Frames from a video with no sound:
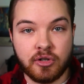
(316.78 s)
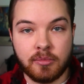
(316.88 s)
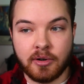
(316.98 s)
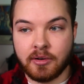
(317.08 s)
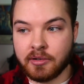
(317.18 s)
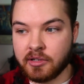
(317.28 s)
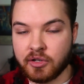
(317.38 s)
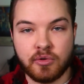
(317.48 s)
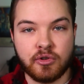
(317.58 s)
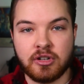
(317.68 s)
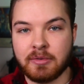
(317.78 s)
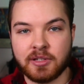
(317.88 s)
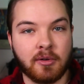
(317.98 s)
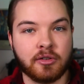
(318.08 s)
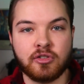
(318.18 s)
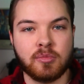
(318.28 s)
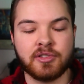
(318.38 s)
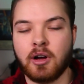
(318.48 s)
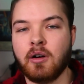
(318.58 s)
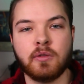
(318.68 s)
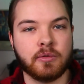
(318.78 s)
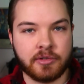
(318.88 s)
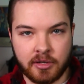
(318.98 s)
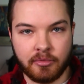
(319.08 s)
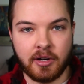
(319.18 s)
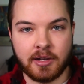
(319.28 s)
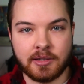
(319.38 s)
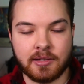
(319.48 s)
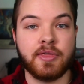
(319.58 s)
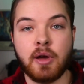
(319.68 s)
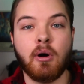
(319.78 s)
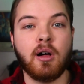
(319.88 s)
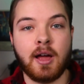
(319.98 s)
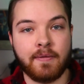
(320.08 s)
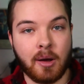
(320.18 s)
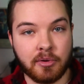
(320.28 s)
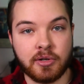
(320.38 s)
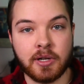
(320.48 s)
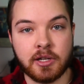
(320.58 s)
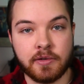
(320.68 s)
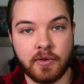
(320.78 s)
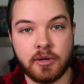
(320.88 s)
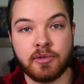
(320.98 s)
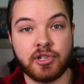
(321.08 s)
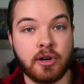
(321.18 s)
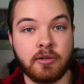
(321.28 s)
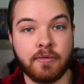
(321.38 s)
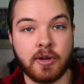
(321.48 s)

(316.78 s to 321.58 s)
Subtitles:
YouTubers, small YouTubers, all those subreddits, they all have opportunities for you to share your